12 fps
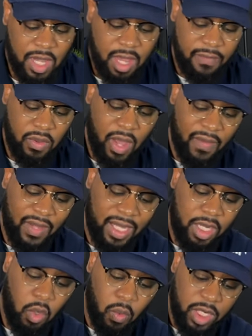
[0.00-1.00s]
If you have
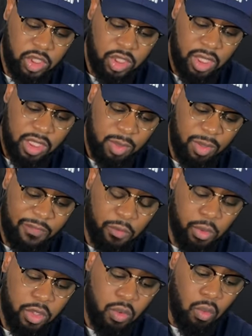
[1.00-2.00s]
any questions
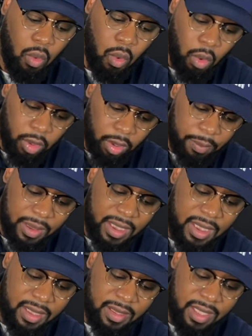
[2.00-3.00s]
before you order,
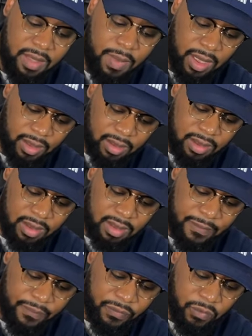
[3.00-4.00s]
please email us.